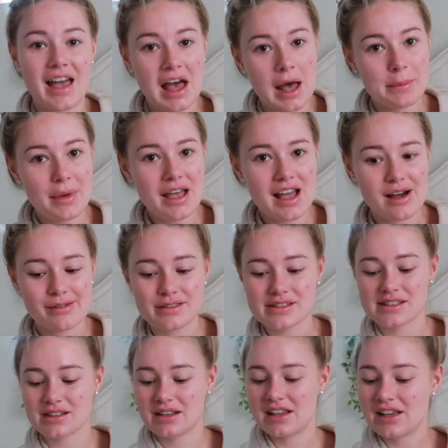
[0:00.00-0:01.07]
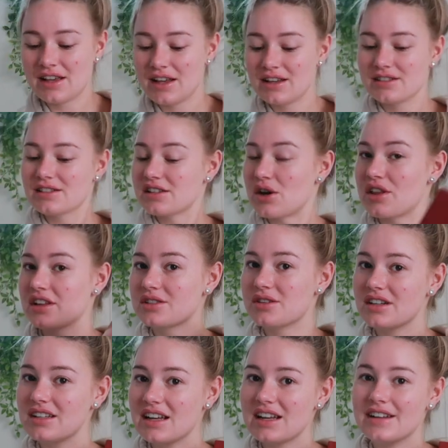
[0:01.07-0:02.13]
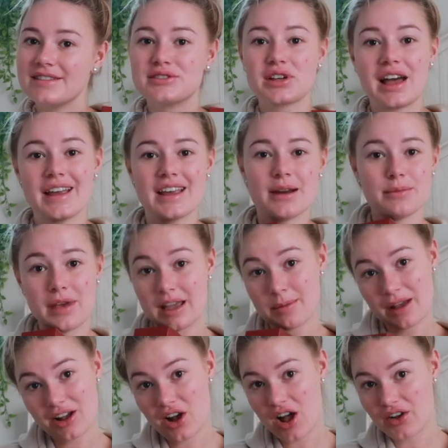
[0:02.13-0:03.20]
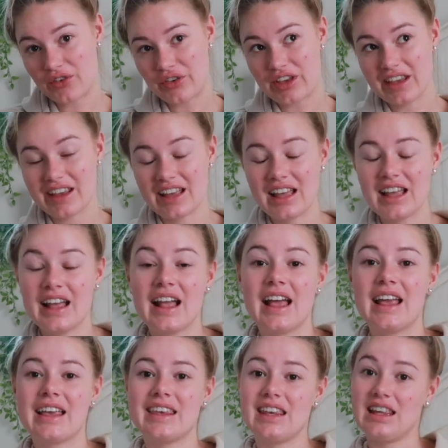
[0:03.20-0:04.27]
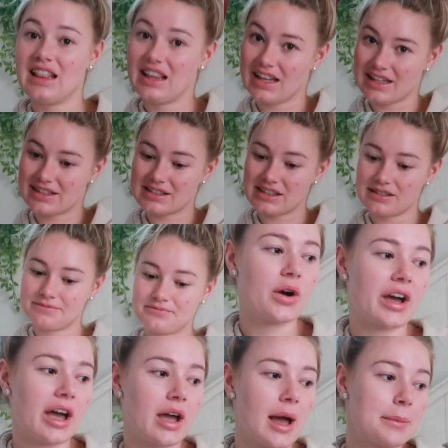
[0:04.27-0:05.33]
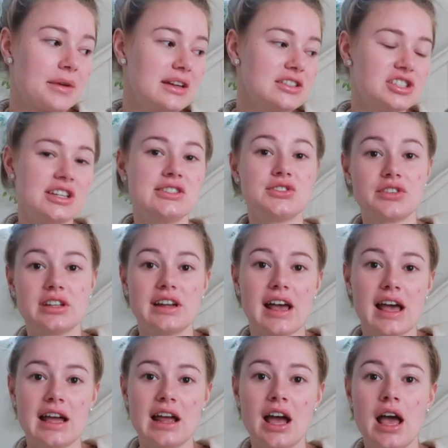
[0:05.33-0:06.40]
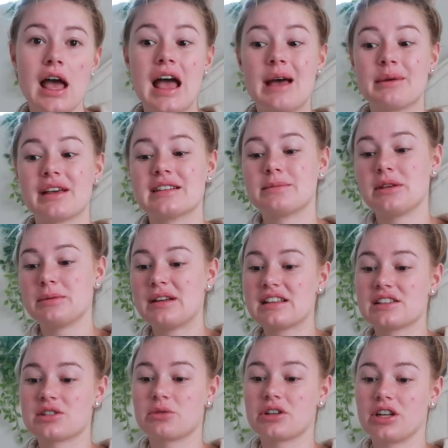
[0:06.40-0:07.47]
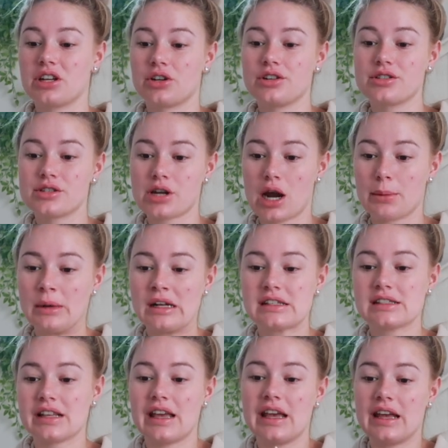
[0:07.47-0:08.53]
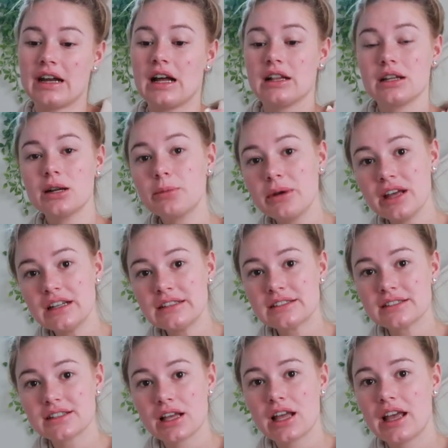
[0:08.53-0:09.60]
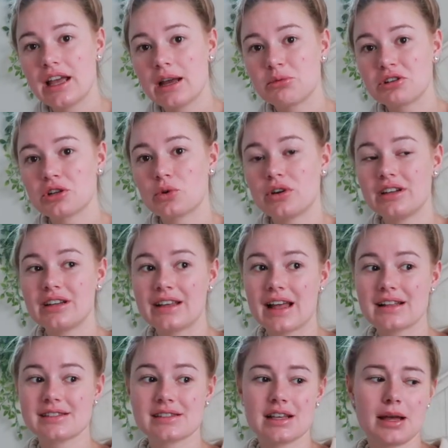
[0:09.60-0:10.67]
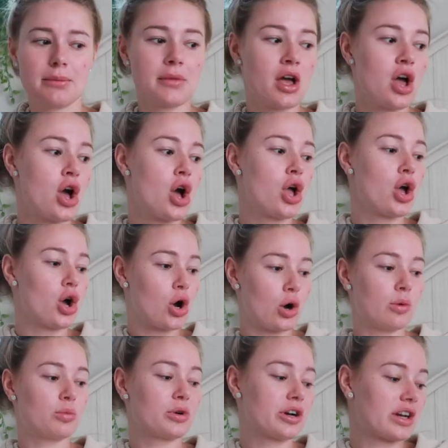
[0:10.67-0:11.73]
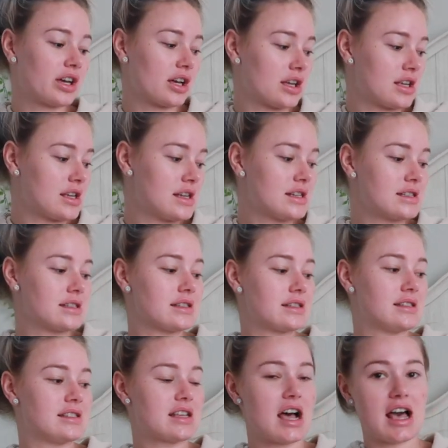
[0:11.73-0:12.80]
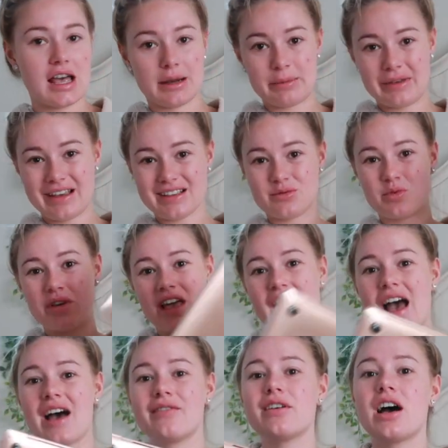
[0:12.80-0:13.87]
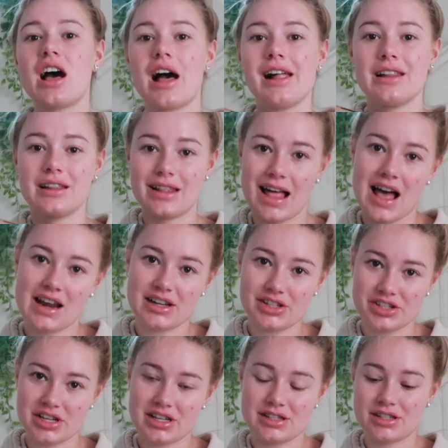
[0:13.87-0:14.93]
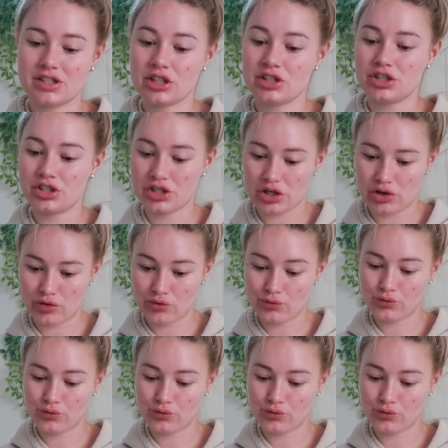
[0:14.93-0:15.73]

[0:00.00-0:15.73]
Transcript: at my house. So that's what I did so I can make my coffee elite. Okay, I'm gonna change for the day because me and my sister are gonna go to Starbucks in a little bit and we're going to get some homework done because we have a lot of shiz to do.